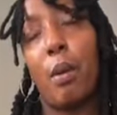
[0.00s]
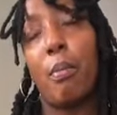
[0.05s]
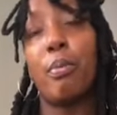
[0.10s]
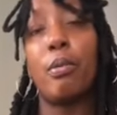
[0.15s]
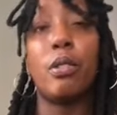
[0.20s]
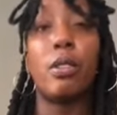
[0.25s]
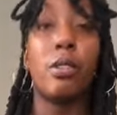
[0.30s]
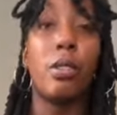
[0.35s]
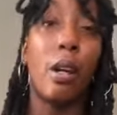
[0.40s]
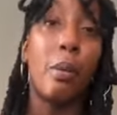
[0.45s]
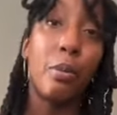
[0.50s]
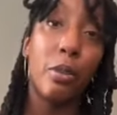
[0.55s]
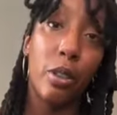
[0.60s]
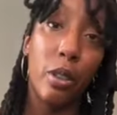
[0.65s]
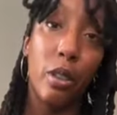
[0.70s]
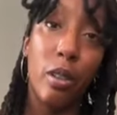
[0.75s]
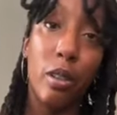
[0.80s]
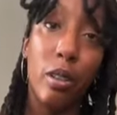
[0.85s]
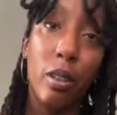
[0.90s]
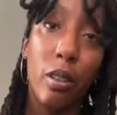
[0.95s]

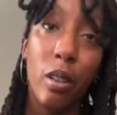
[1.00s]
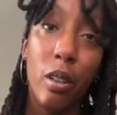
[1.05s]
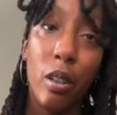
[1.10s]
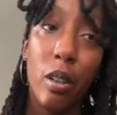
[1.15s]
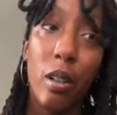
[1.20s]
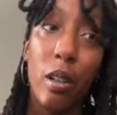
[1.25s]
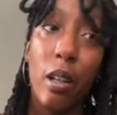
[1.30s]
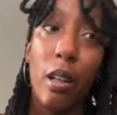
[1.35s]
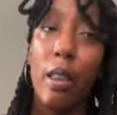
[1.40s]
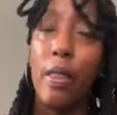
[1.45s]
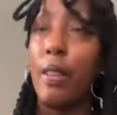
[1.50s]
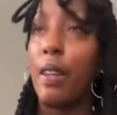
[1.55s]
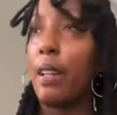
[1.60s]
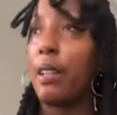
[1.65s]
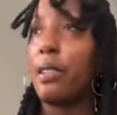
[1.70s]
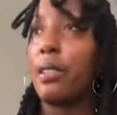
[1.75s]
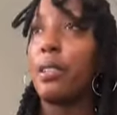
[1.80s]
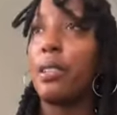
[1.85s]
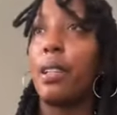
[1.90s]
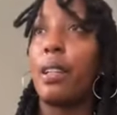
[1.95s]
perception
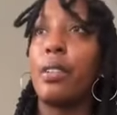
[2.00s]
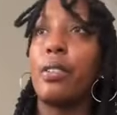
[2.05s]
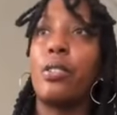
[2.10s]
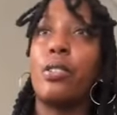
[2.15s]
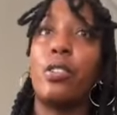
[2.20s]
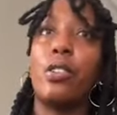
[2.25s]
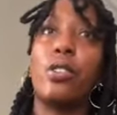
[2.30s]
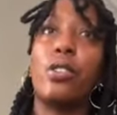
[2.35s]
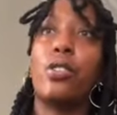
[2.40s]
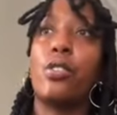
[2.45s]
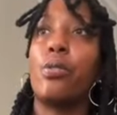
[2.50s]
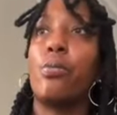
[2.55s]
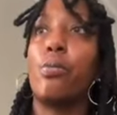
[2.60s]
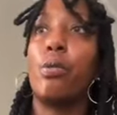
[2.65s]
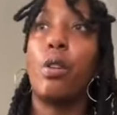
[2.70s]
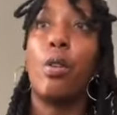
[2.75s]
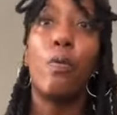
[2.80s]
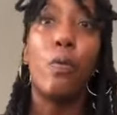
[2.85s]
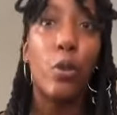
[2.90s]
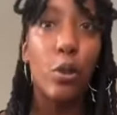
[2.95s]
that sex just
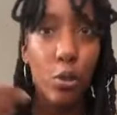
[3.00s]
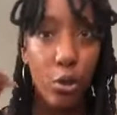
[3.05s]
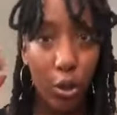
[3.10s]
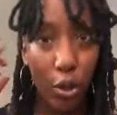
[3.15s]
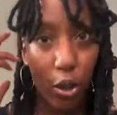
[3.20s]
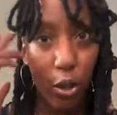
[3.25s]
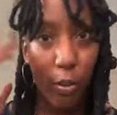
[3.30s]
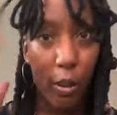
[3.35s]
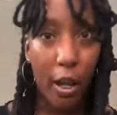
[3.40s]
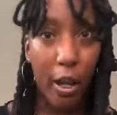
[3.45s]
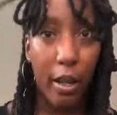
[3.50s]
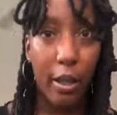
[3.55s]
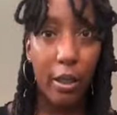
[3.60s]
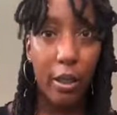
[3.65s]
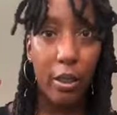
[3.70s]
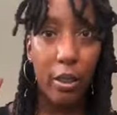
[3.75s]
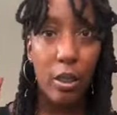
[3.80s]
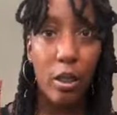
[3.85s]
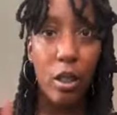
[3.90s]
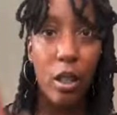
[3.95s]
confuses your
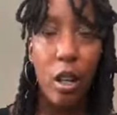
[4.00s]
mind